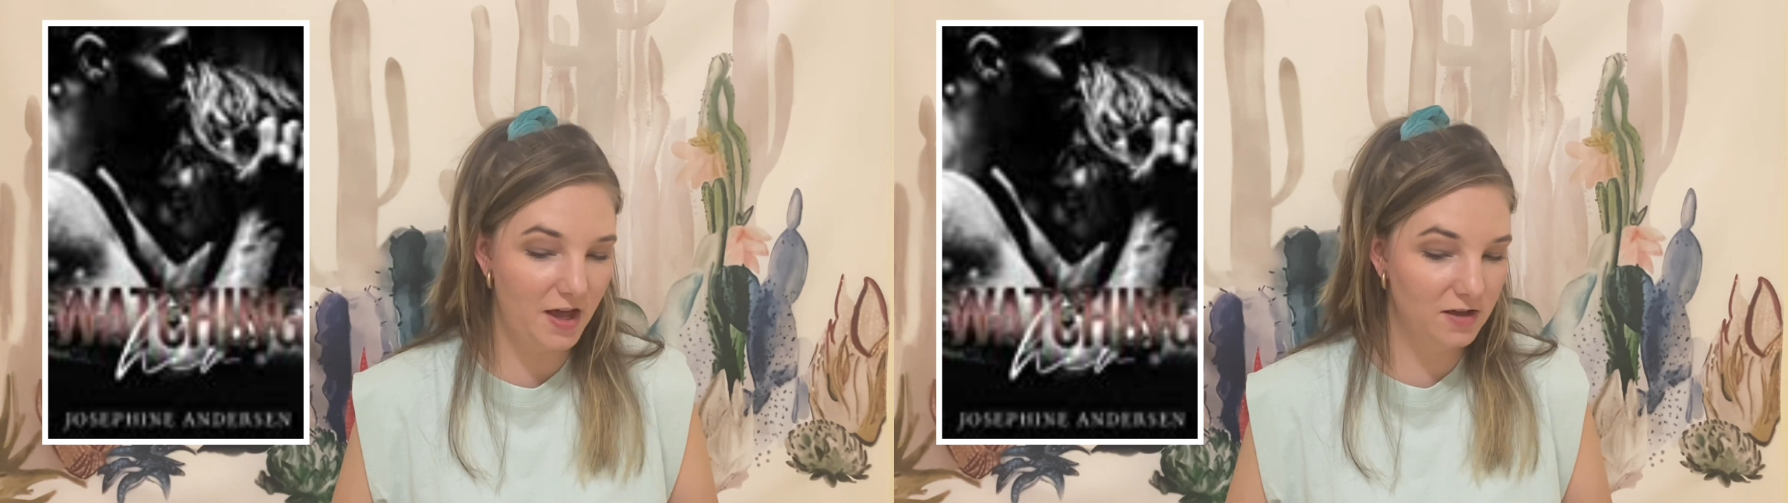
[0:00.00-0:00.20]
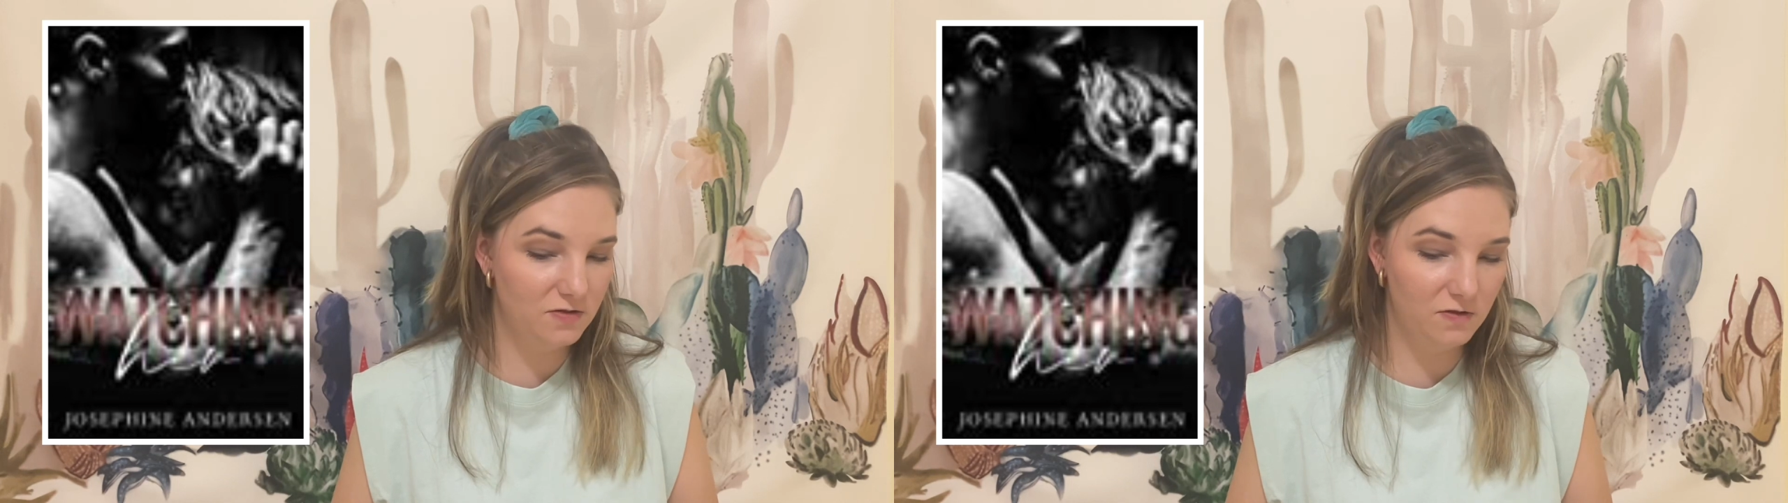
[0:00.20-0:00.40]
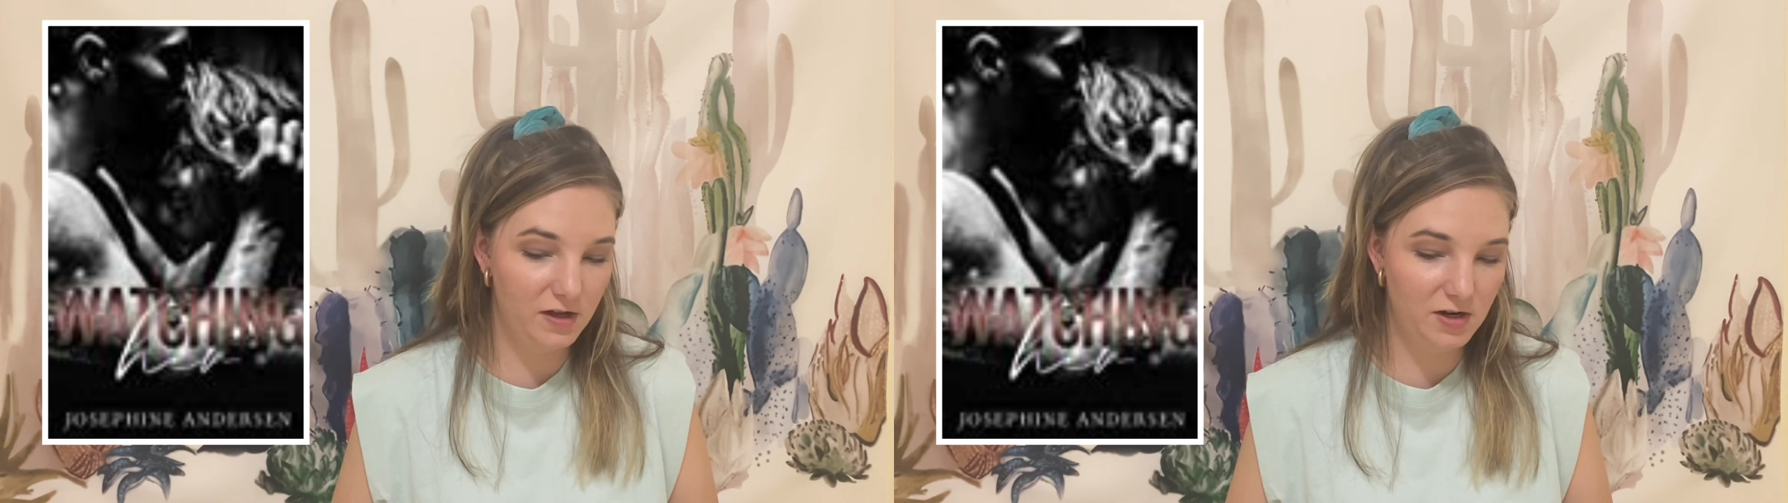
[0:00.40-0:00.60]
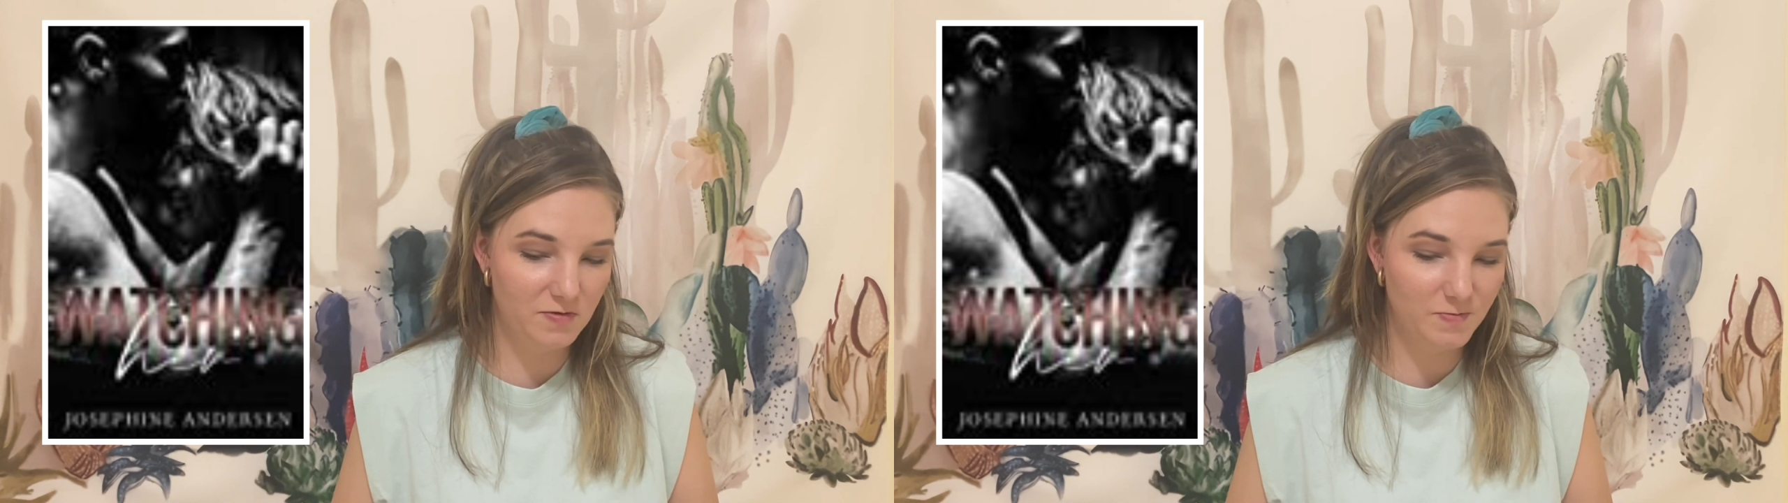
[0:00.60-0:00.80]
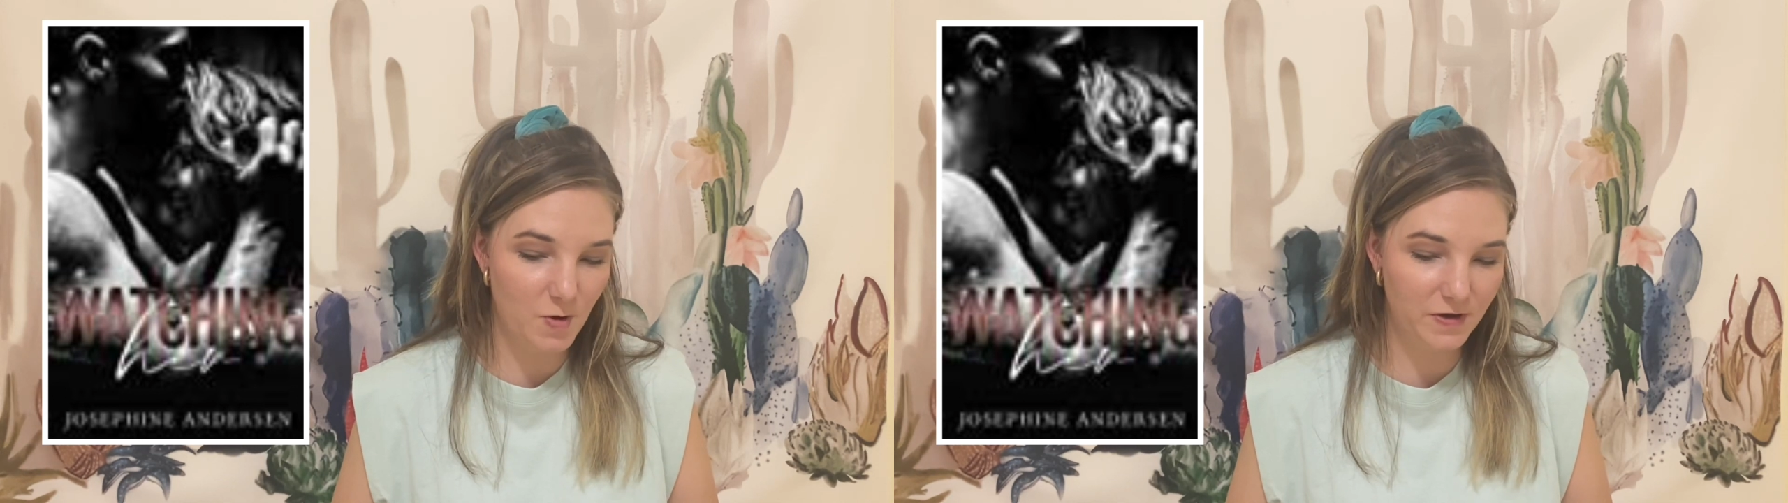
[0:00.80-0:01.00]
uncle in a
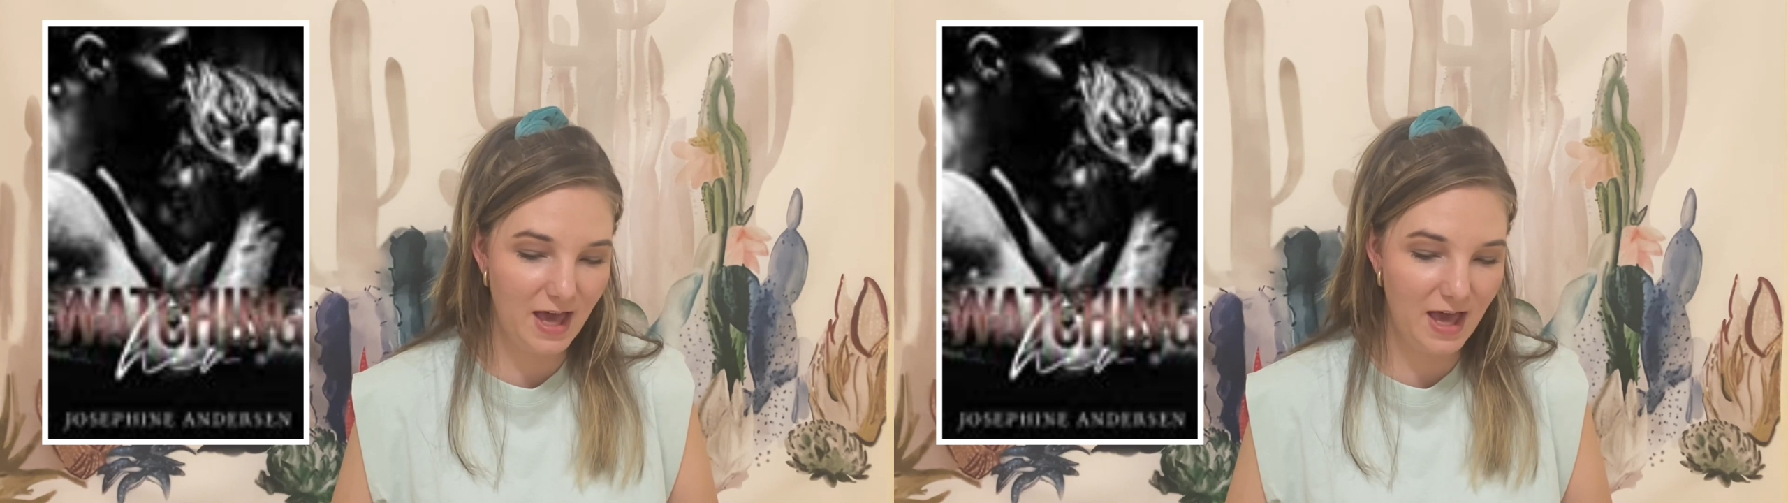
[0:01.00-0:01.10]
remote